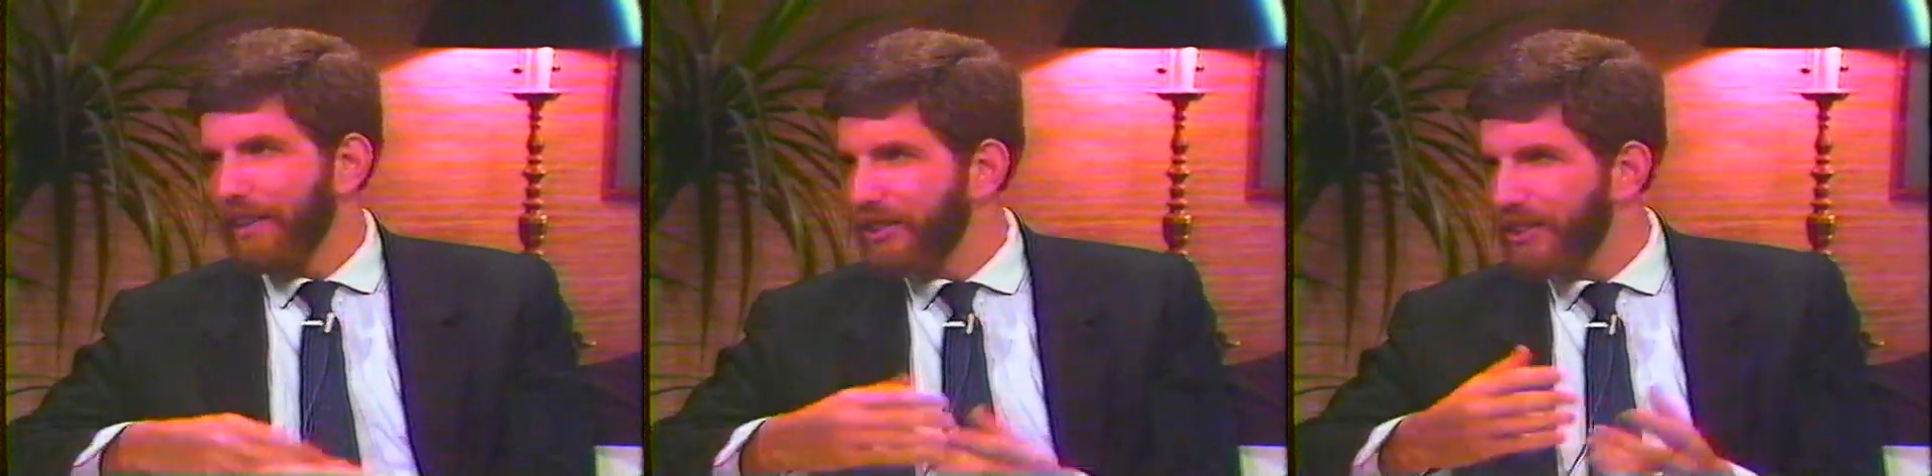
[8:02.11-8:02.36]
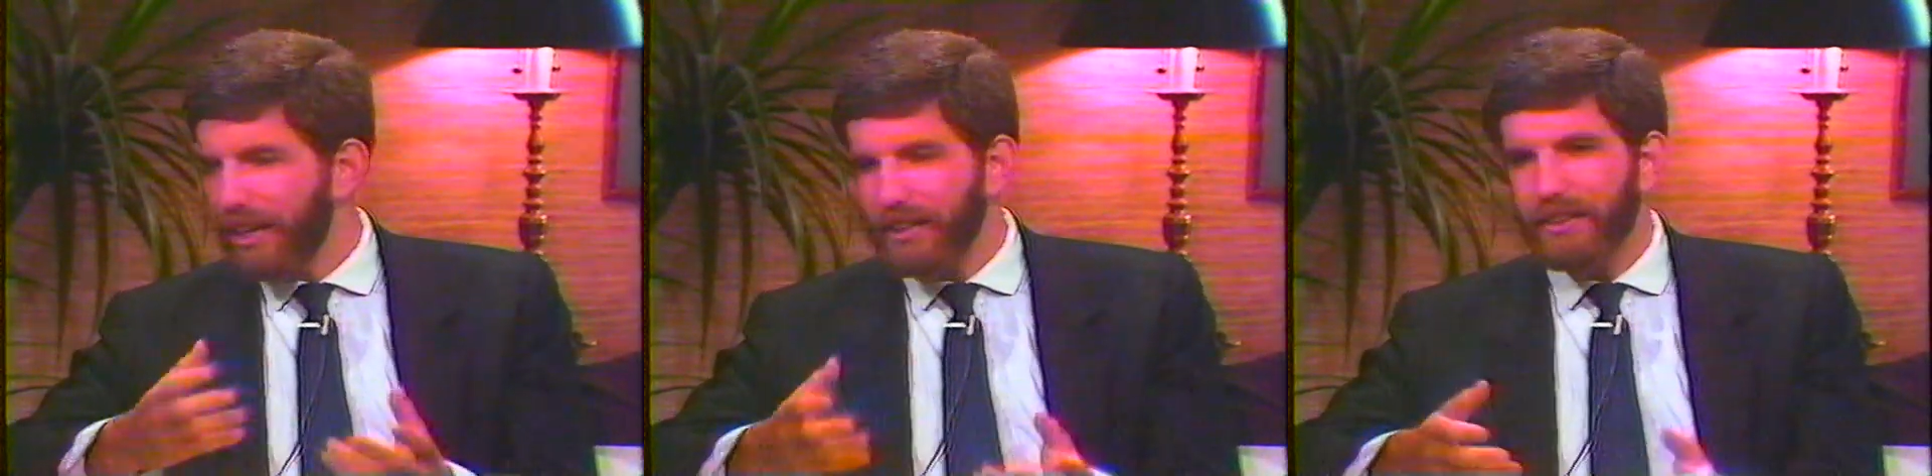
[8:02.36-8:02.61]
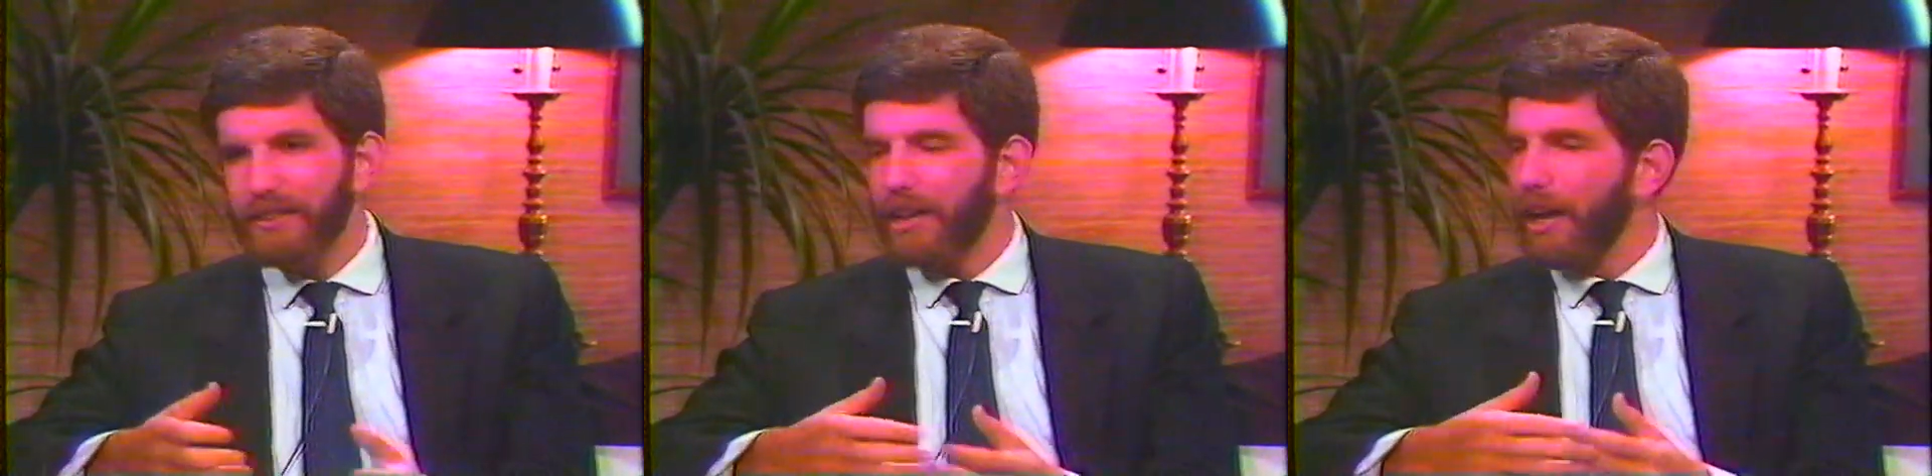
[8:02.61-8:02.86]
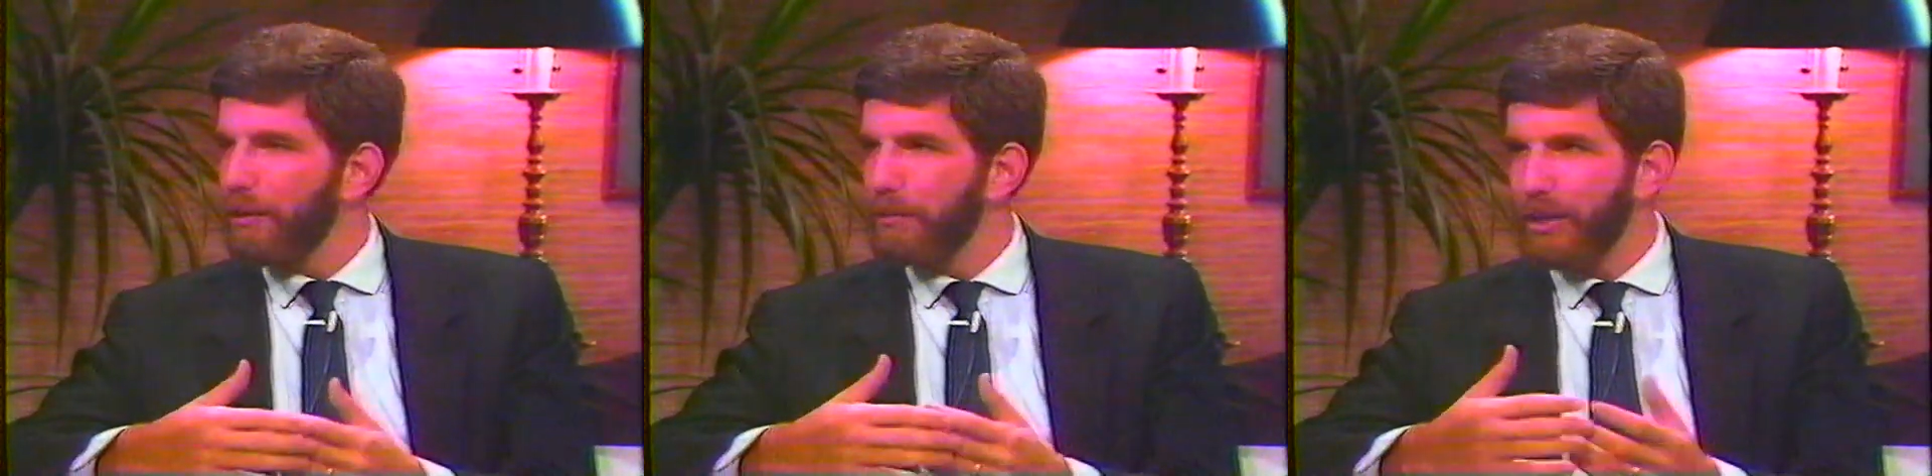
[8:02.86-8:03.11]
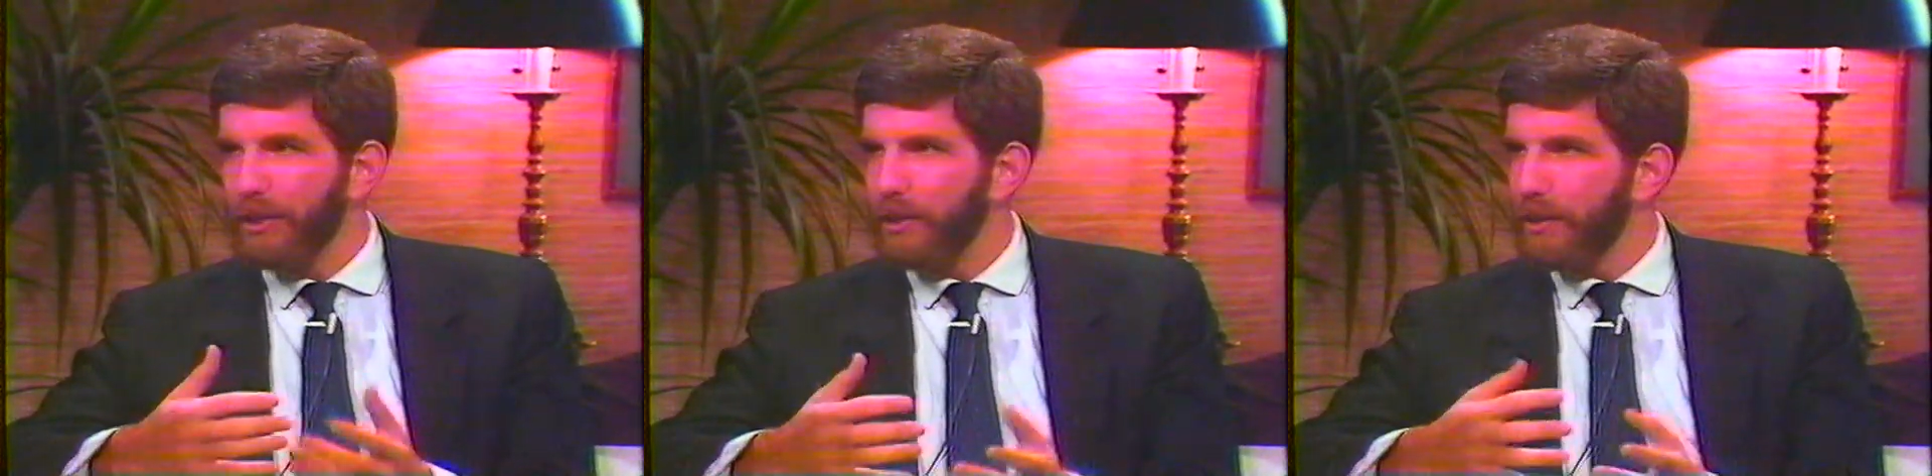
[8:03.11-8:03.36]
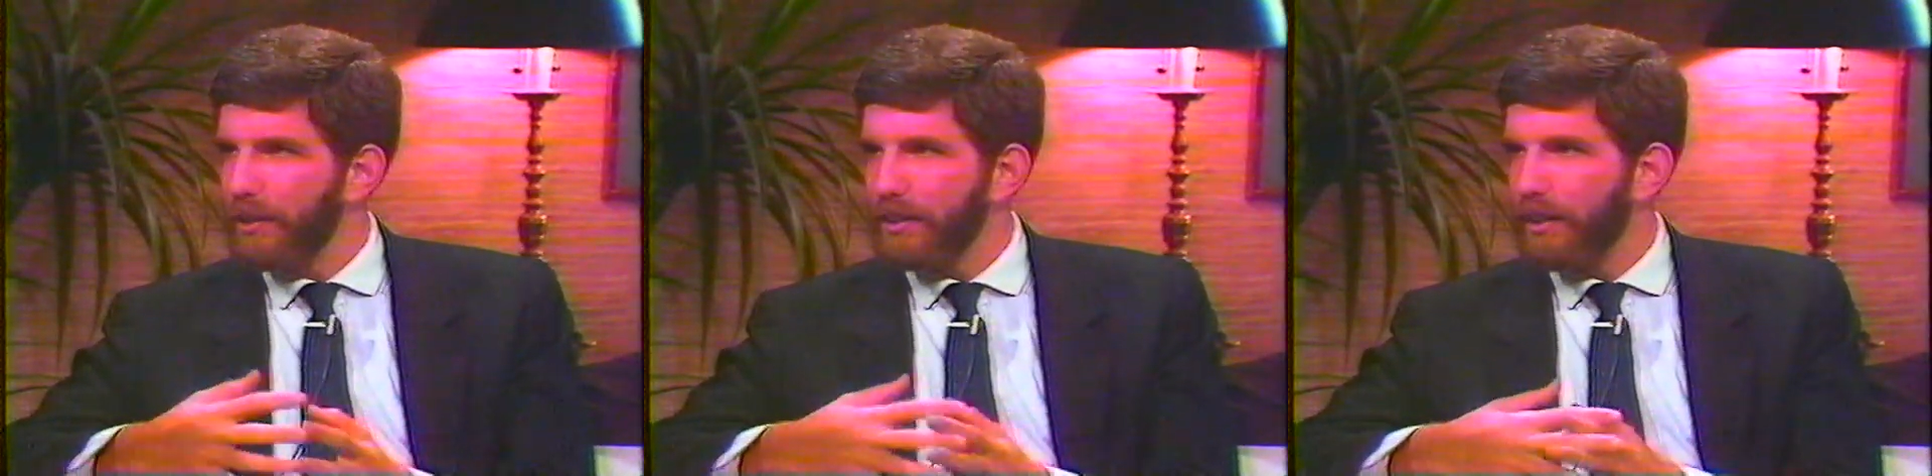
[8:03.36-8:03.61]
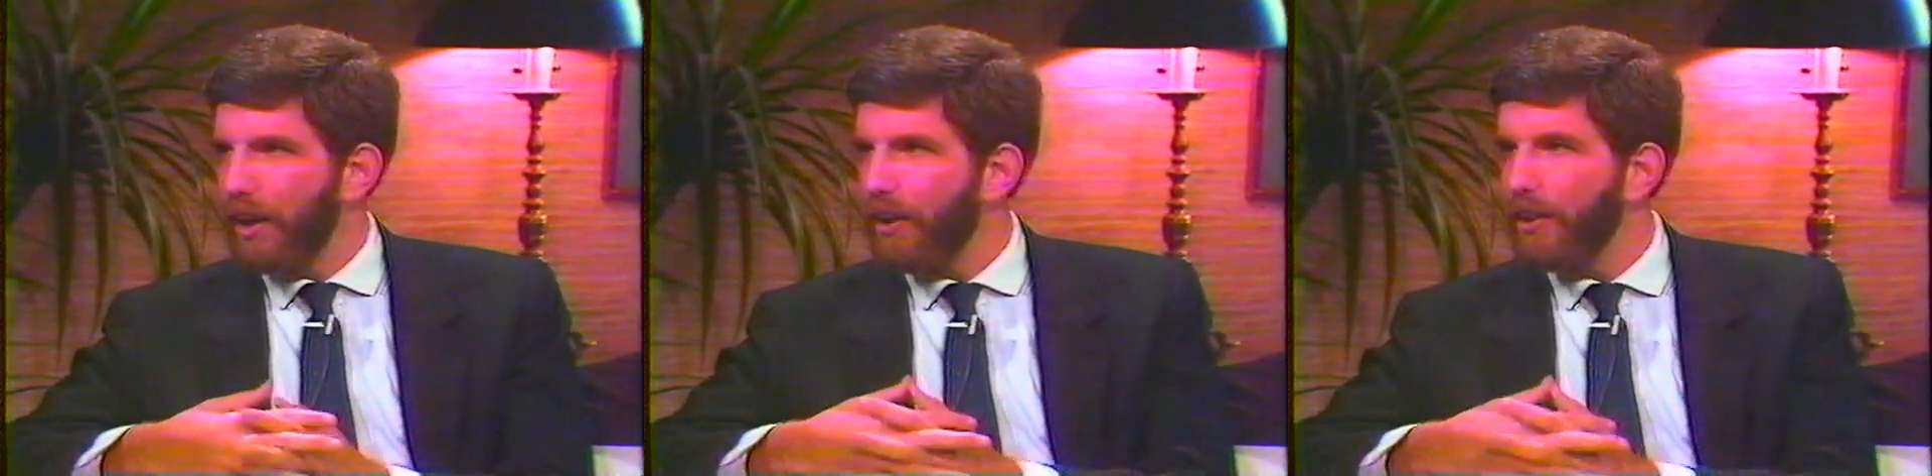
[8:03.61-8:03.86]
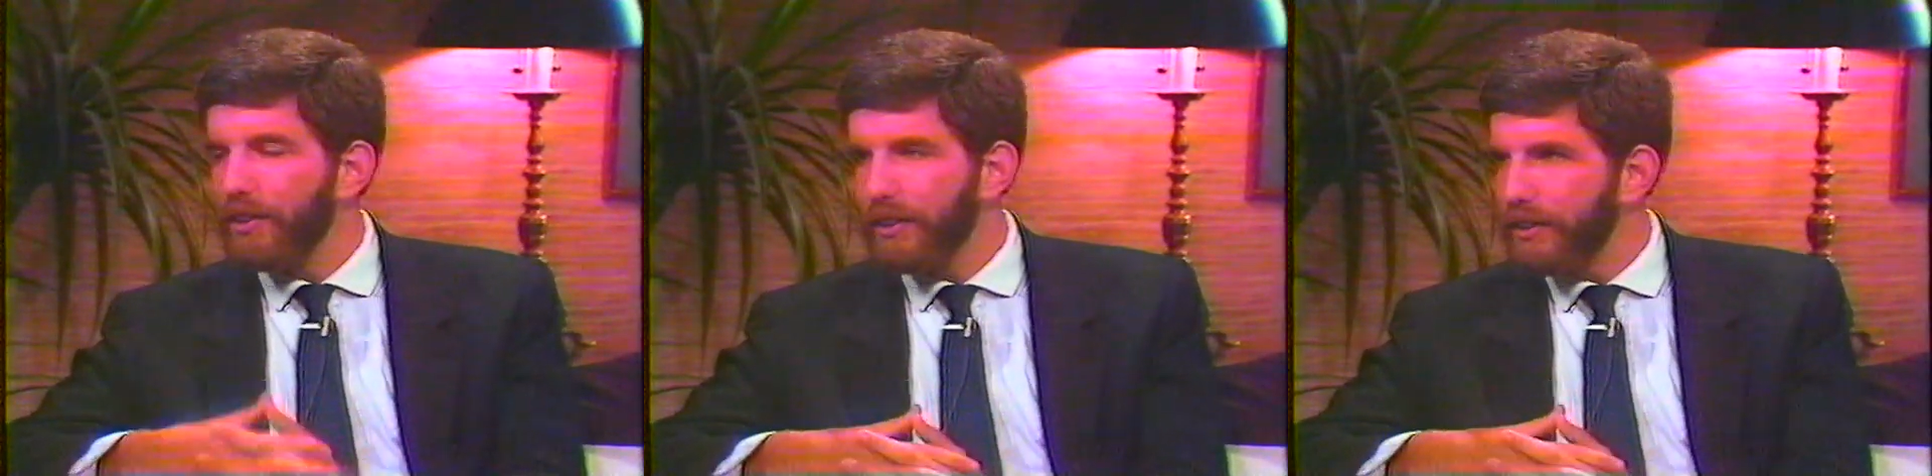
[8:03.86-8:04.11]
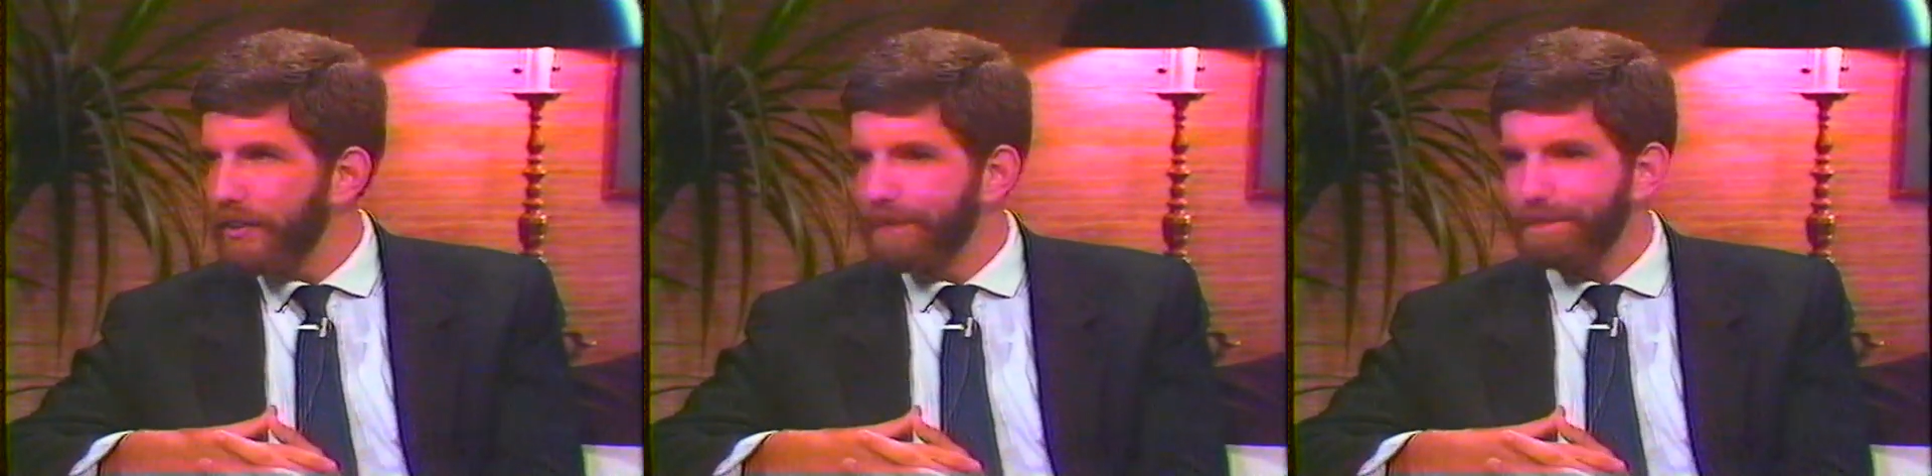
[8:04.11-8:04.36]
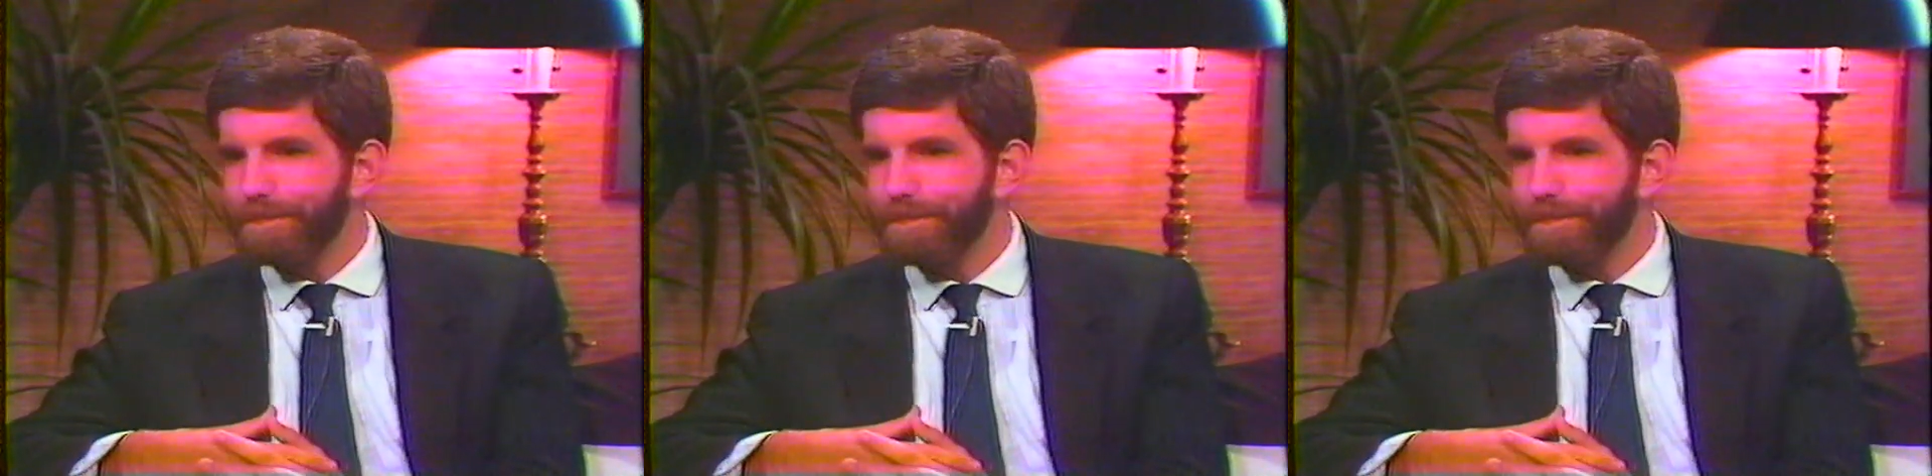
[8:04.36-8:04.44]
I'd studied the Talmud and all the